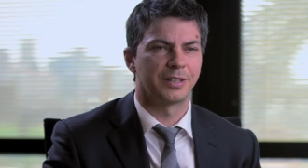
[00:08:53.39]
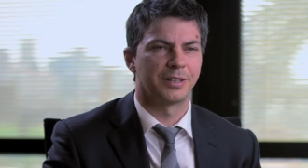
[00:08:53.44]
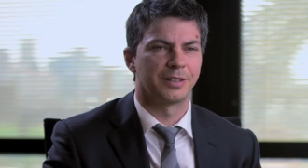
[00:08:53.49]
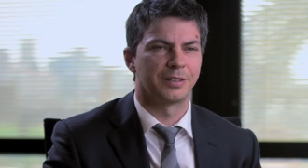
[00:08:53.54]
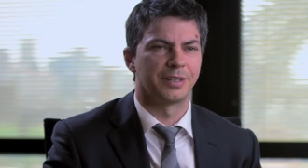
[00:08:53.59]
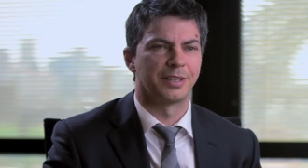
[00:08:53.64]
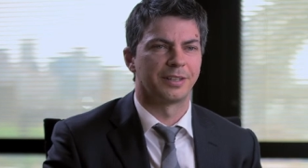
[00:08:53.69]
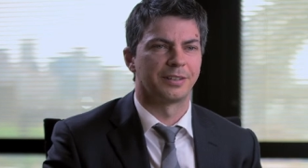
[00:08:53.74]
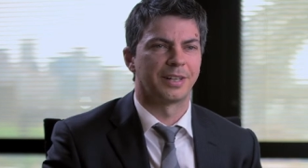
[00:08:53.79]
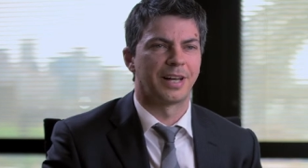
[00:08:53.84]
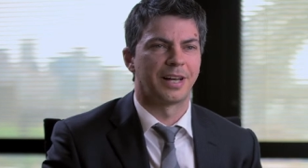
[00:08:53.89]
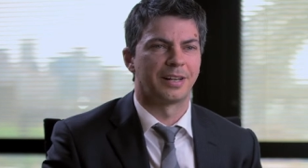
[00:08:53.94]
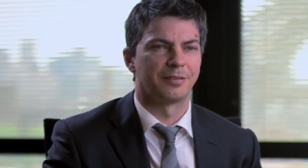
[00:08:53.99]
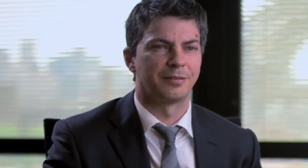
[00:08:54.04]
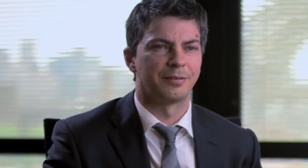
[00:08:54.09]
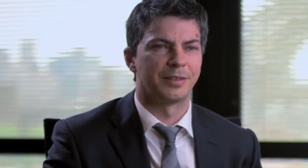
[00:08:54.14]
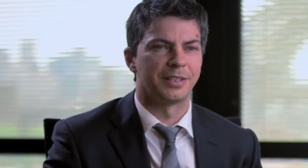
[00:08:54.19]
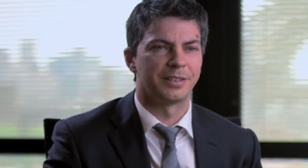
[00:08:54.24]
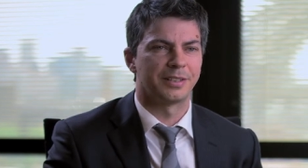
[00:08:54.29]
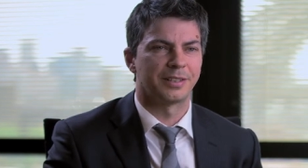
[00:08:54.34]
I think that
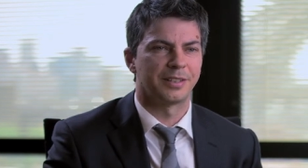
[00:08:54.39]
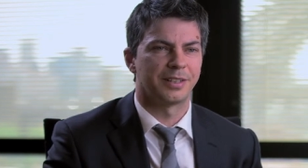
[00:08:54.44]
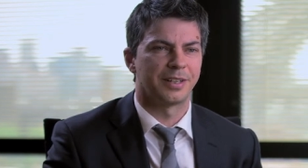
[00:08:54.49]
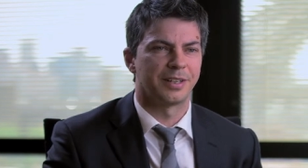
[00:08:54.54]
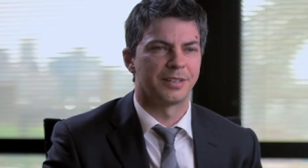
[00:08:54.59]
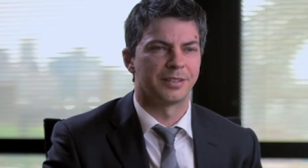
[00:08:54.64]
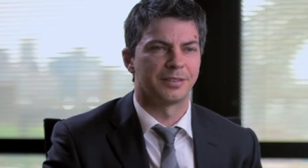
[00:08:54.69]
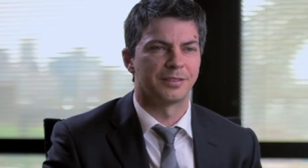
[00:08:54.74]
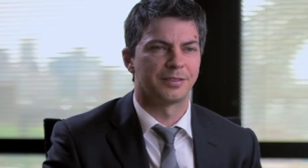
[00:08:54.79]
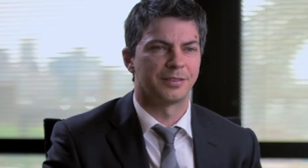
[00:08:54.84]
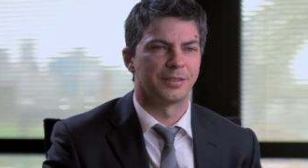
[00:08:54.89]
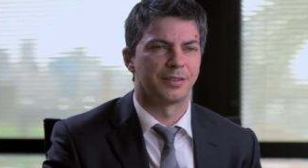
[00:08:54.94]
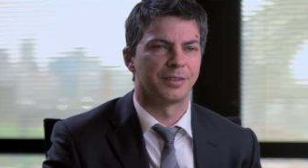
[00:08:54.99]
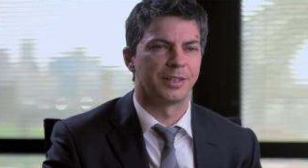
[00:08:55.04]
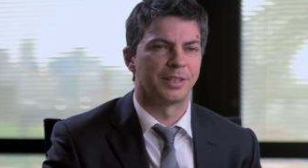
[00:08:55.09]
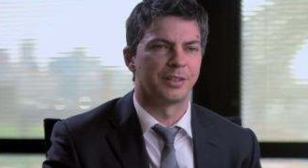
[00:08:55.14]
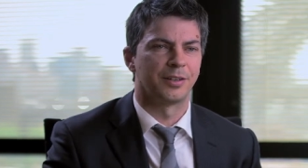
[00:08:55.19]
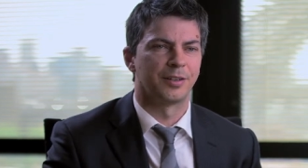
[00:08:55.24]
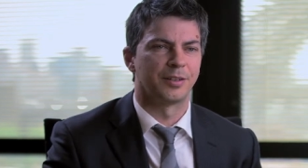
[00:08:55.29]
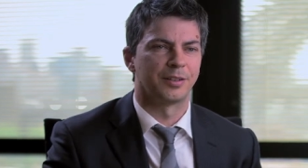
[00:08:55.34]
risk has
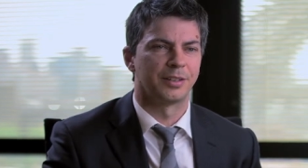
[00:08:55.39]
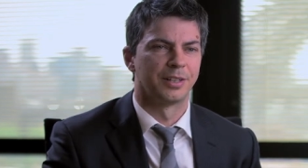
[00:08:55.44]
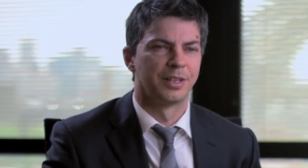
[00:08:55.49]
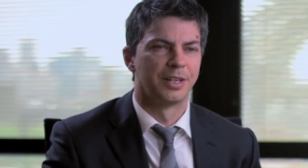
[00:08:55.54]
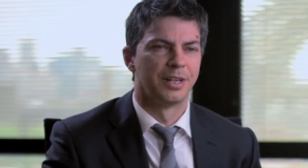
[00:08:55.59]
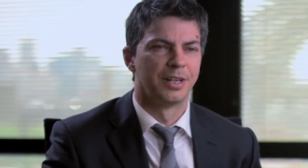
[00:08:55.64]
certainly not